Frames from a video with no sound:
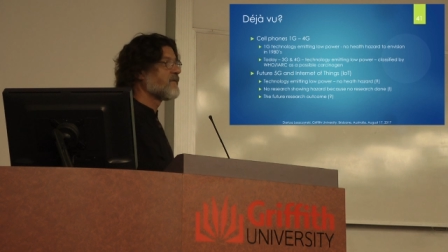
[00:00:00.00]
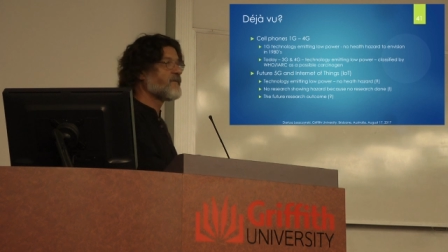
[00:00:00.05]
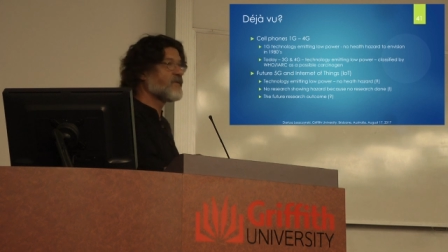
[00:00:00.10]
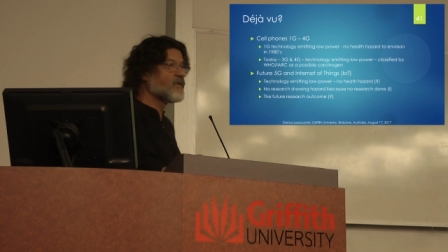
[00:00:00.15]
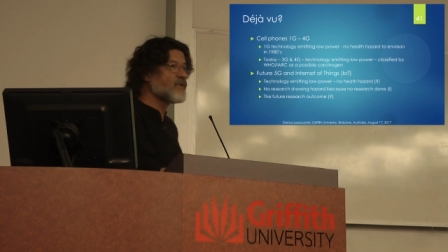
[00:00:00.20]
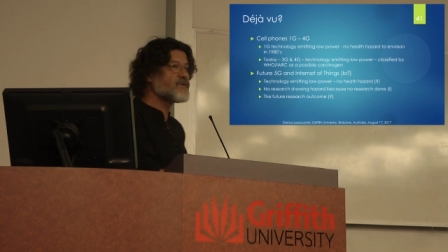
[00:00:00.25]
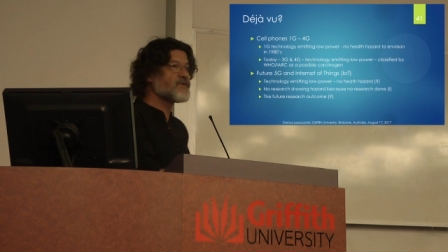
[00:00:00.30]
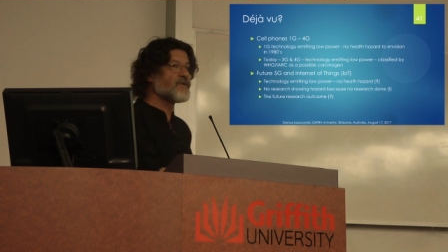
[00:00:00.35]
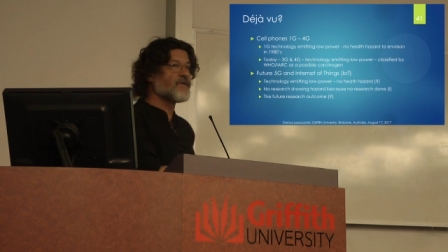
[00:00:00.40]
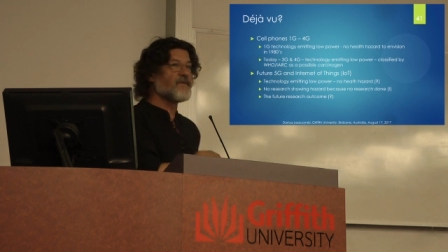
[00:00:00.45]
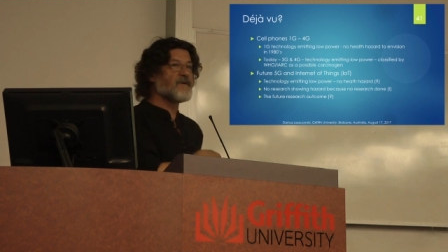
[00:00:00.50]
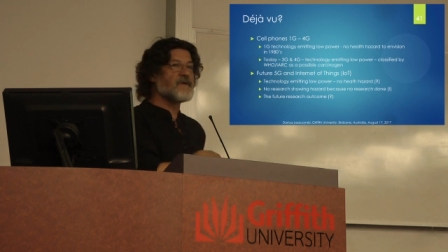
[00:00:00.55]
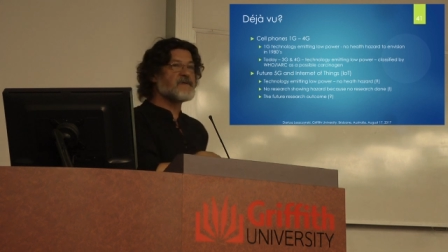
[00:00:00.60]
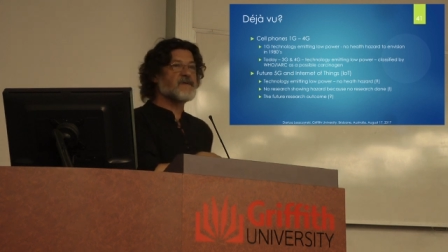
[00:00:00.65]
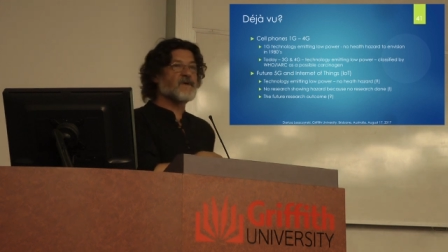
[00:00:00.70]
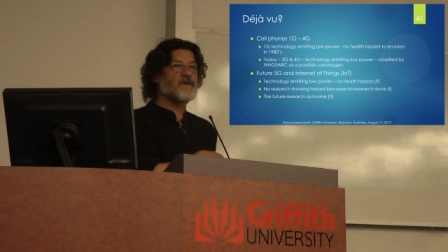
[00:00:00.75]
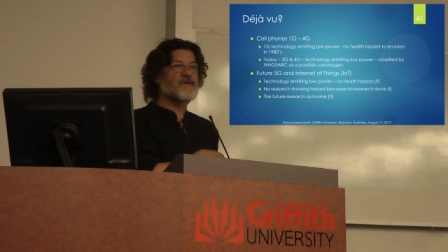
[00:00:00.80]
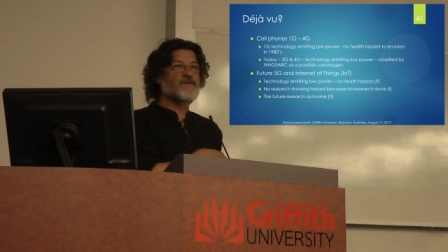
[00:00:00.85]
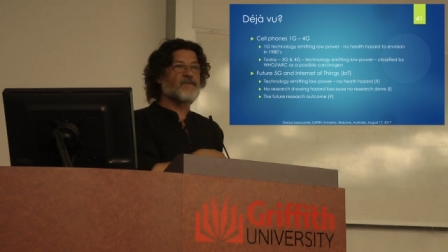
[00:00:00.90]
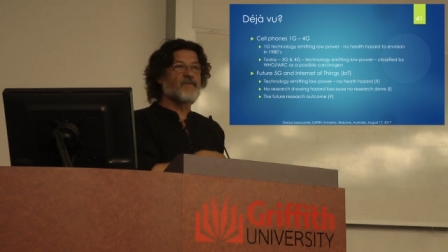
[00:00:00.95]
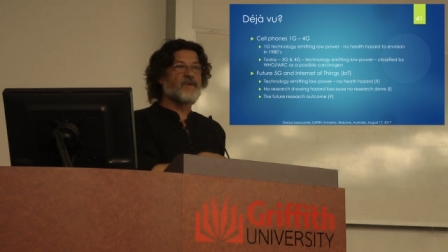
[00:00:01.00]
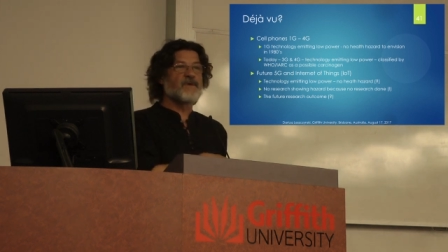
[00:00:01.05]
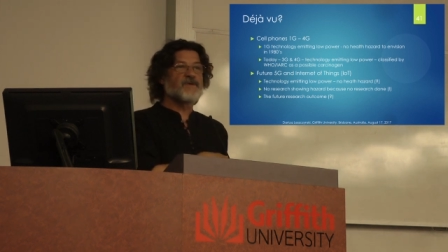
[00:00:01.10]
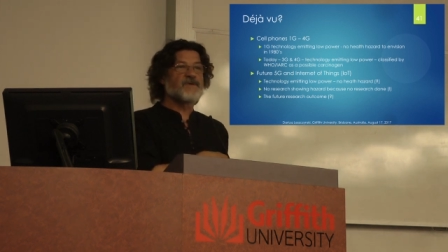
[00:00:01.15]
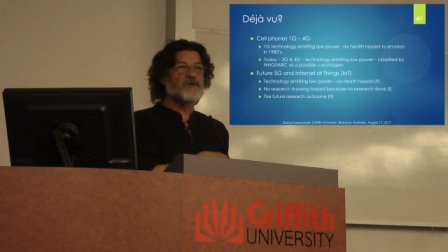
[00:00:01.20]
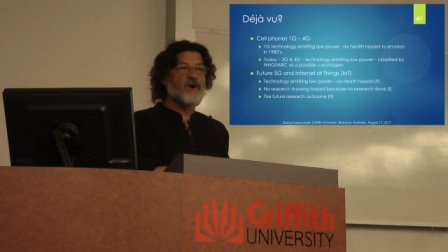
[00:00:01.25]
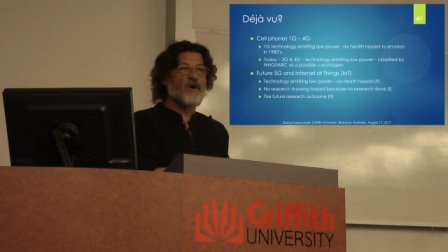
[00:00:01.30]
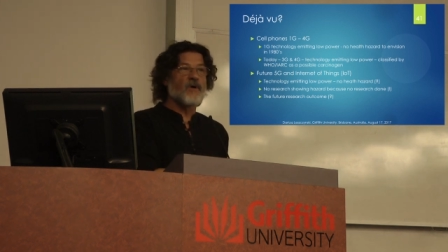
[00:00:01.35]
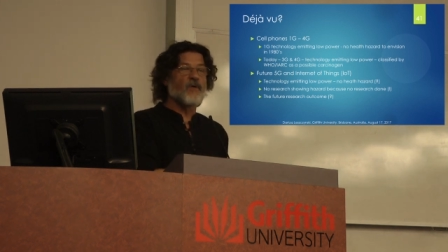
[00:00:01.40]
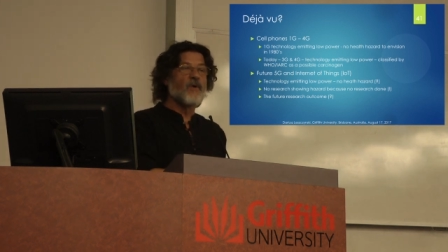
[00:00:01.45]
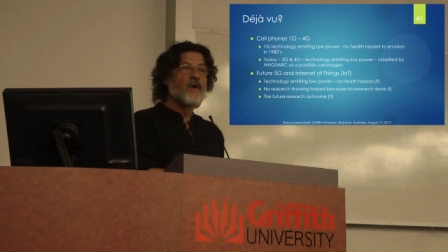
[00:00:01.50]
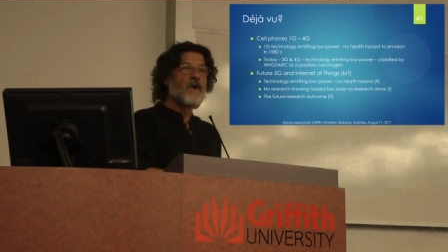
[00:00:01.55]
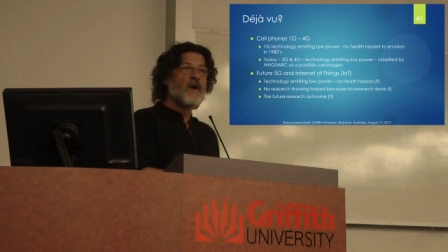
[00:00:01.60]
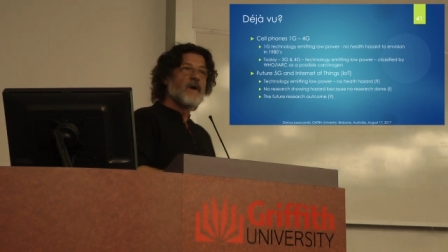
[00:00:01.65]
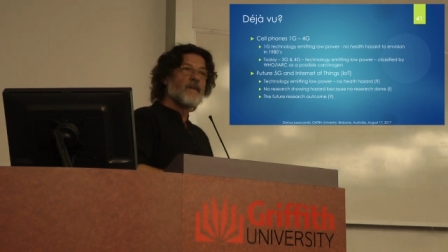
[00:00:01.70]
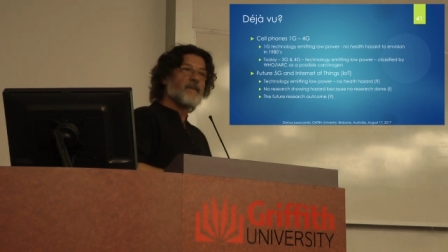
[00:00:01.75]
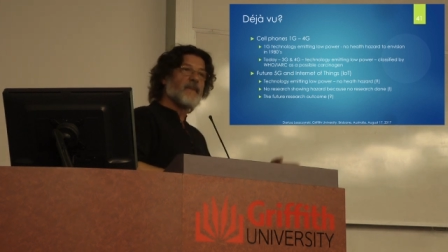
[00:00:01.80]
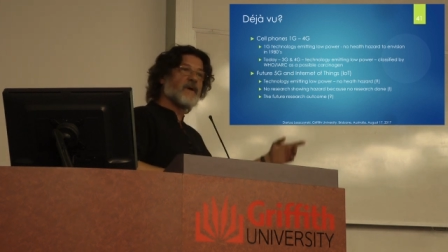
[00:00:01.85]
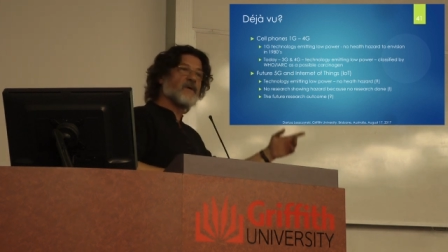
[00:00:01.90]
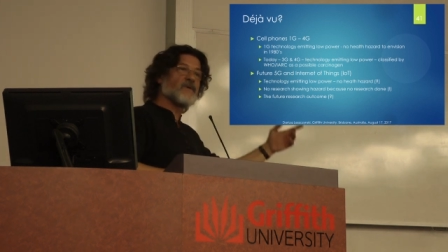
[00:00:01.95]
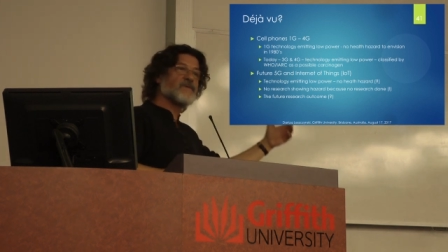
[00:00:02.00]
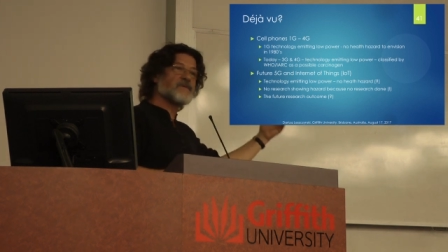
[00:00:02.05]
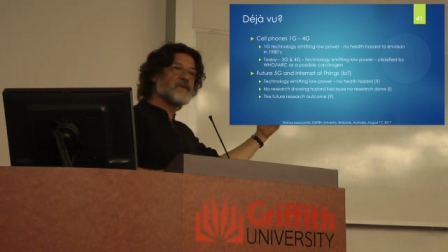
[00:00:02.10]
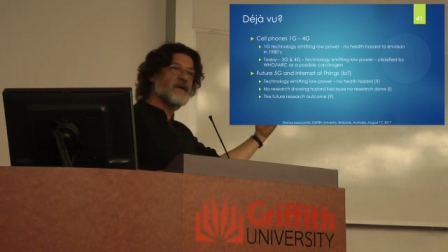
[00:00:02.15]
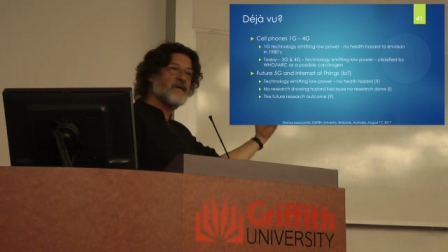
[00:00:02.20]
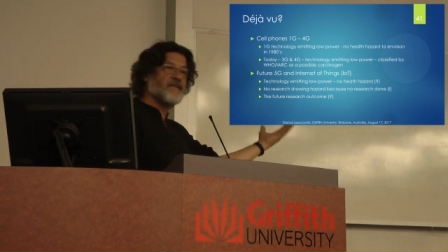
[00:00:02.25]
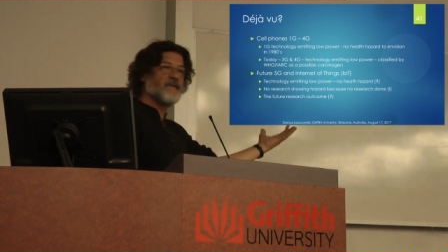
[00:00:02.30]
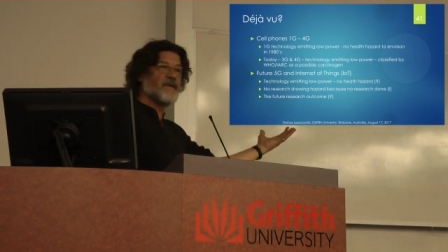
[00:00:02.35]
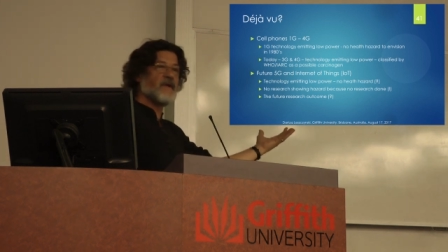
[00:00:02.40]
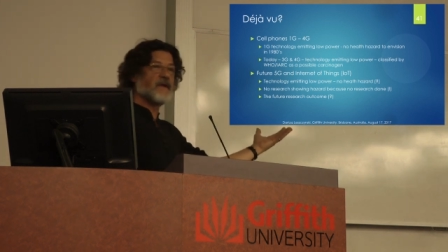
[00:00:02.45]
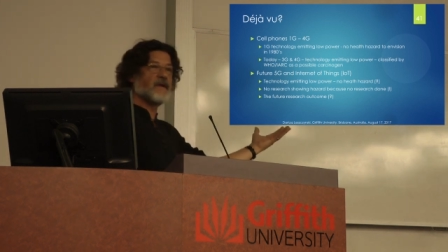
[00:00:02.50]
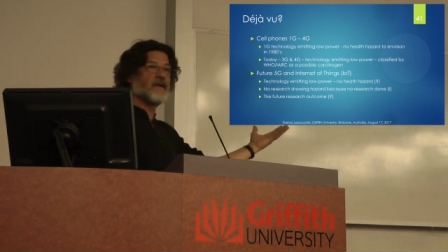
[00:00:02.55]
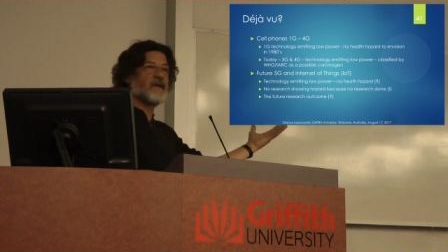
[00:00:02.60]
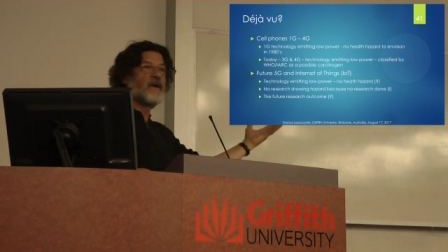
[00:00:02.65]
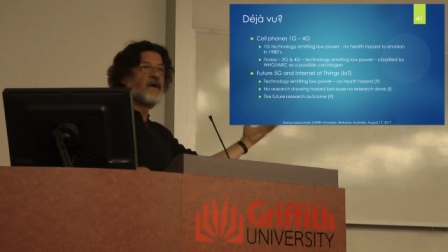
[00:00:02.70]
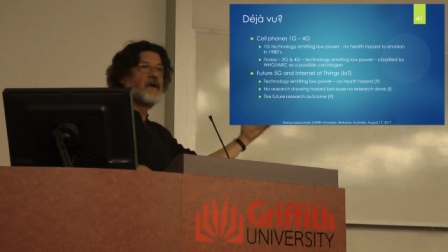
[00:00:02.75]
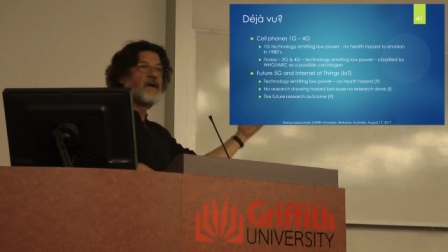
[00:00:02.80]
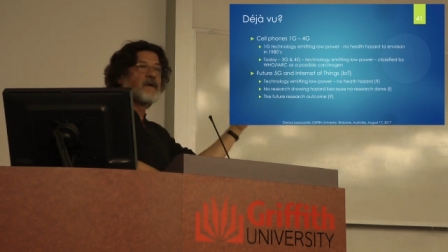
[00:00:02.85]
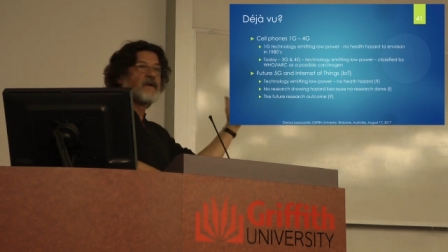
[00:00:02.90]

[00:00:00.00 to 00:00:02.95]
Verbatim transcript: future research will show, because definitely